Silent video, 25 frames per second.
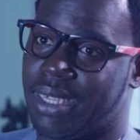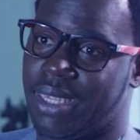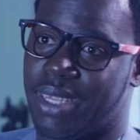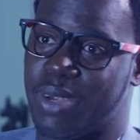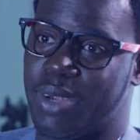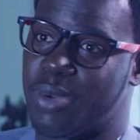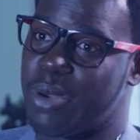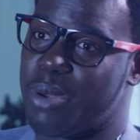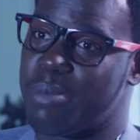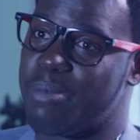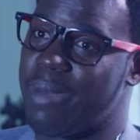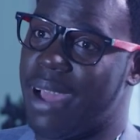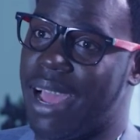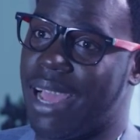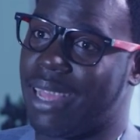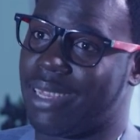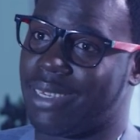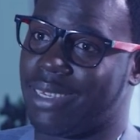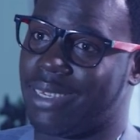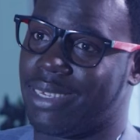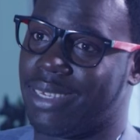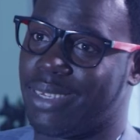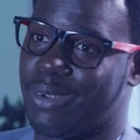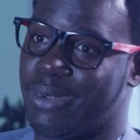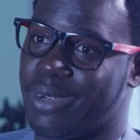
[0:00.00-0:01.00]
they were
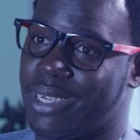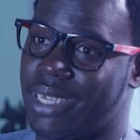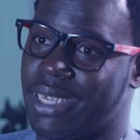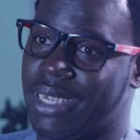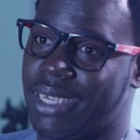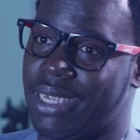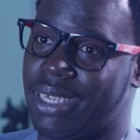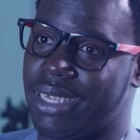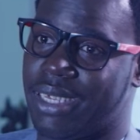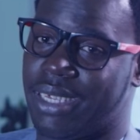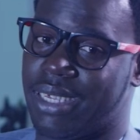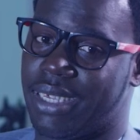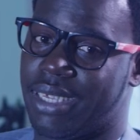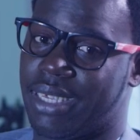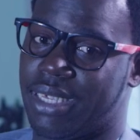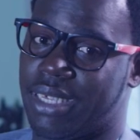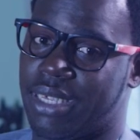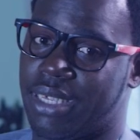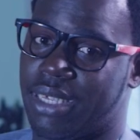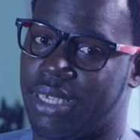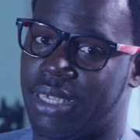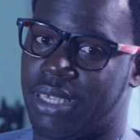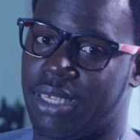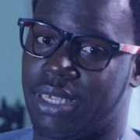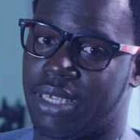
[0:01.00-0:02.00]
bad. They
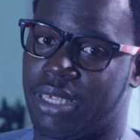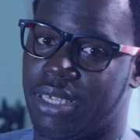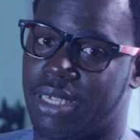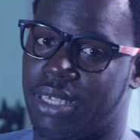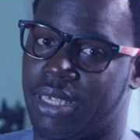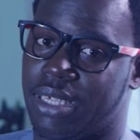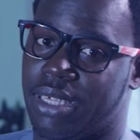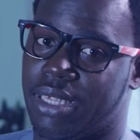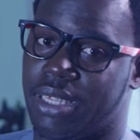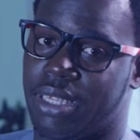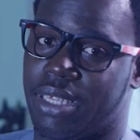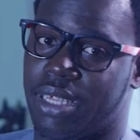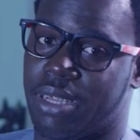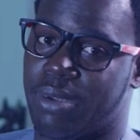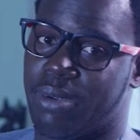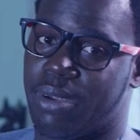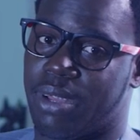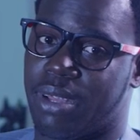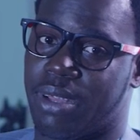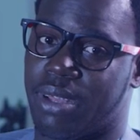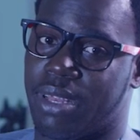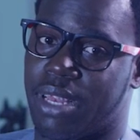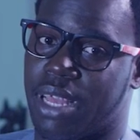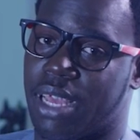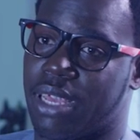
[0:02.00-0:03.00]

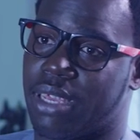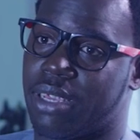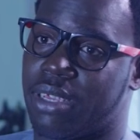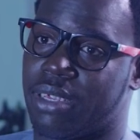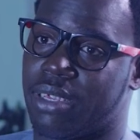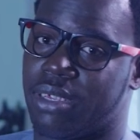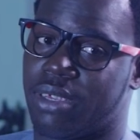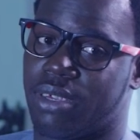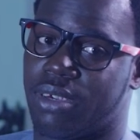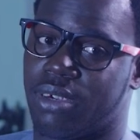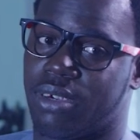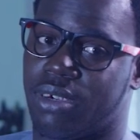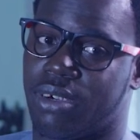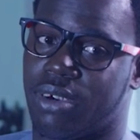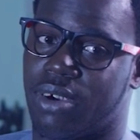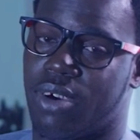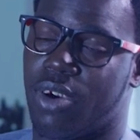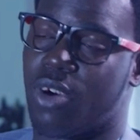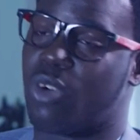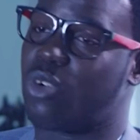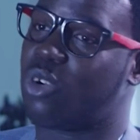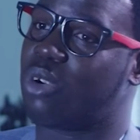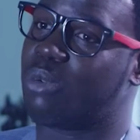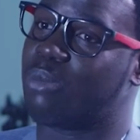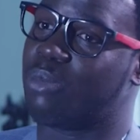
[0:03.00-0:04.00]
were like
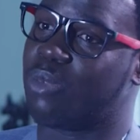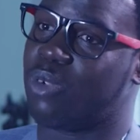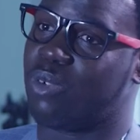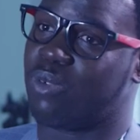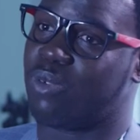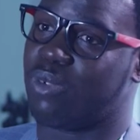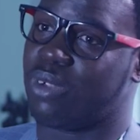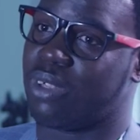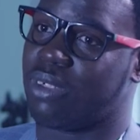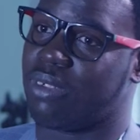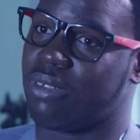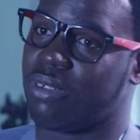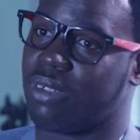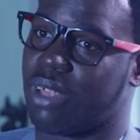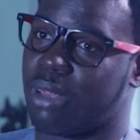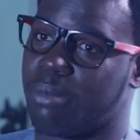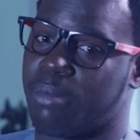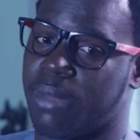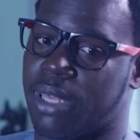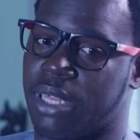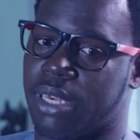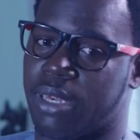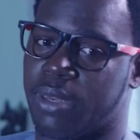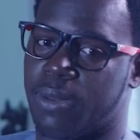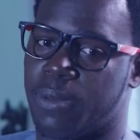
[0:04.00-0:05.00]
horror movies. I
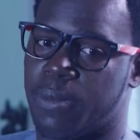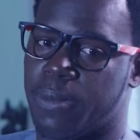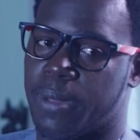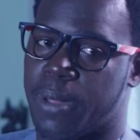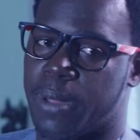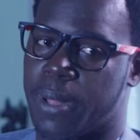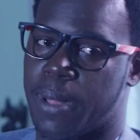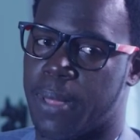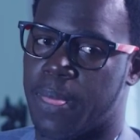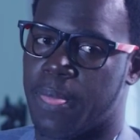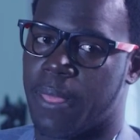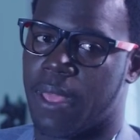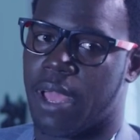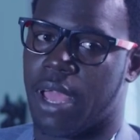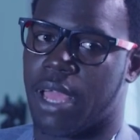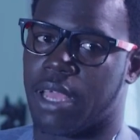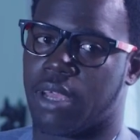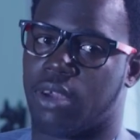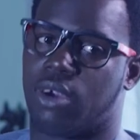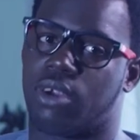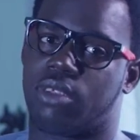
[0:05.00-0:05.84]
mean, I